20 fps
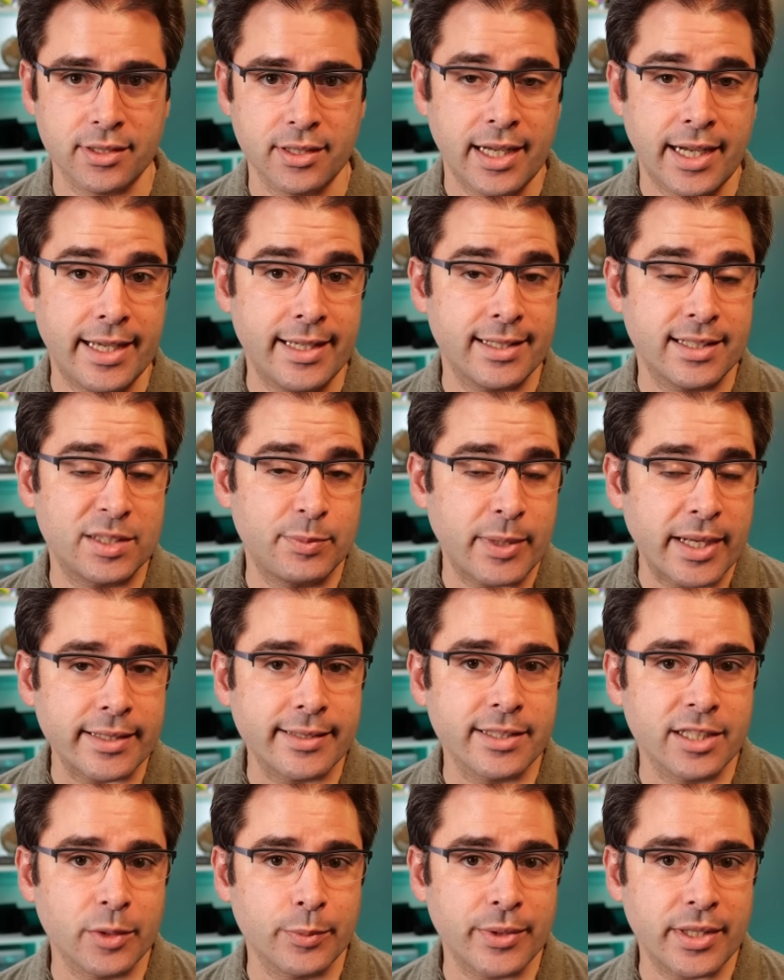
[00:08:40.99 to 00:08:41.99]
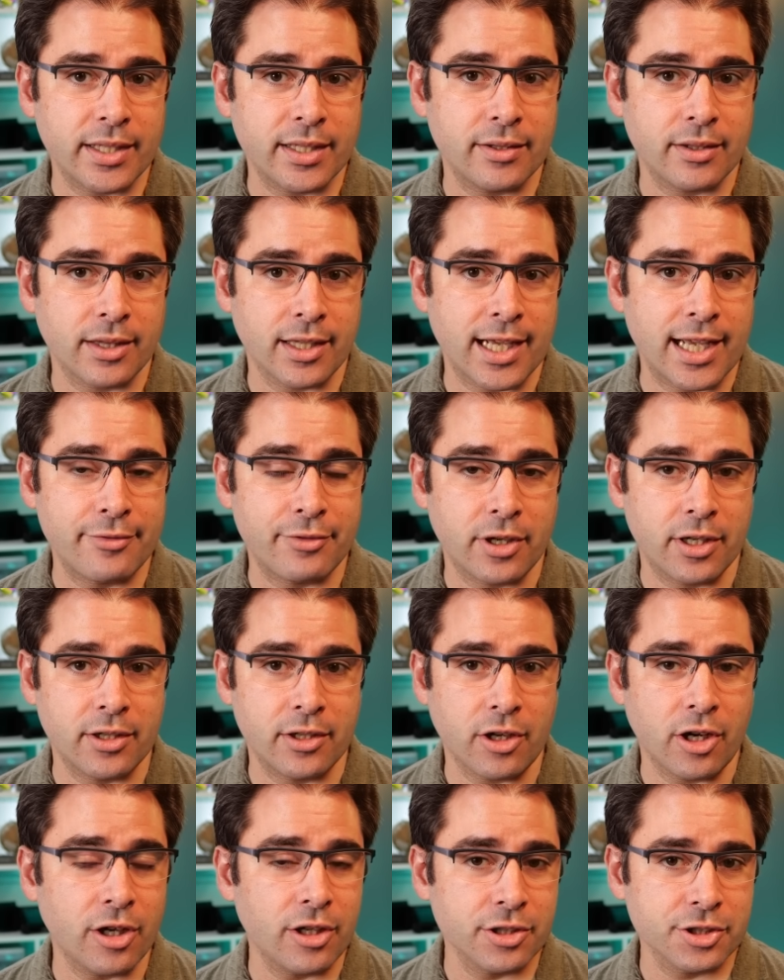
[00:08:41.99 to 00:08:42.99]
I expect it'll be live on
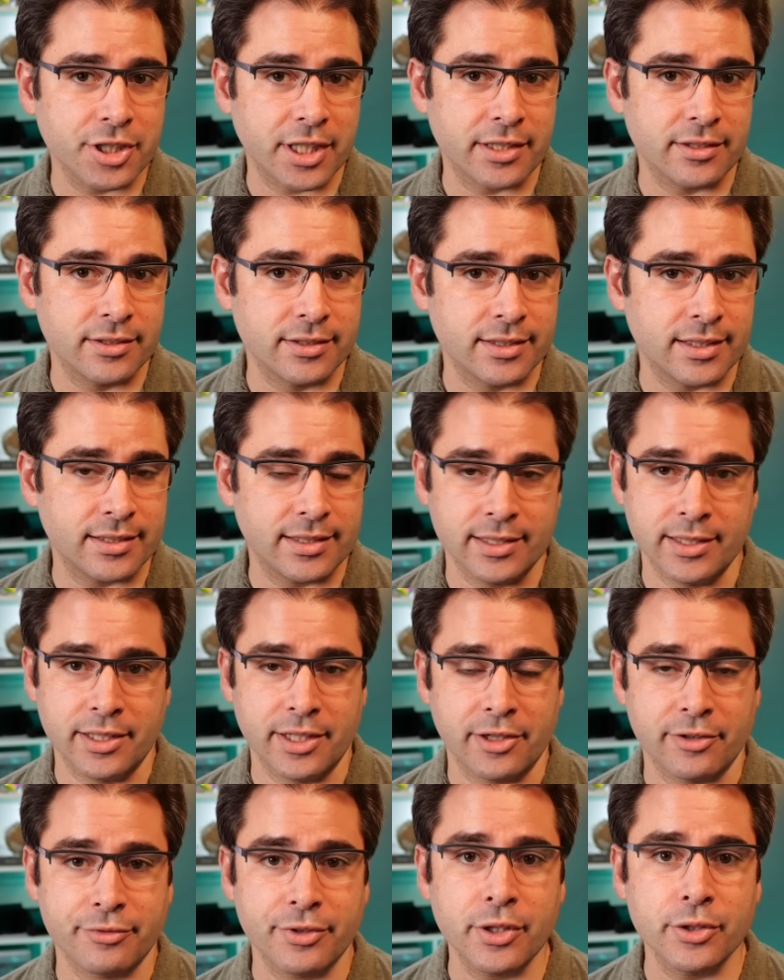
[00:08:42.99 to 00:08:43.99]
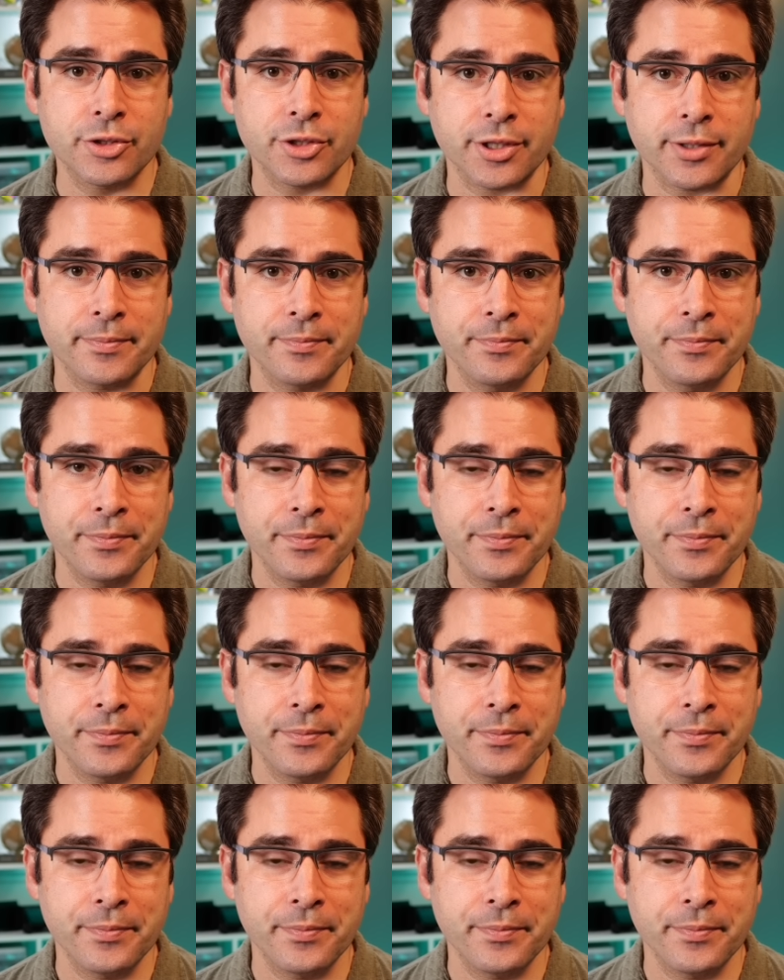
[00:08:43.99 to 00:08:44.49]
all channels in the near future.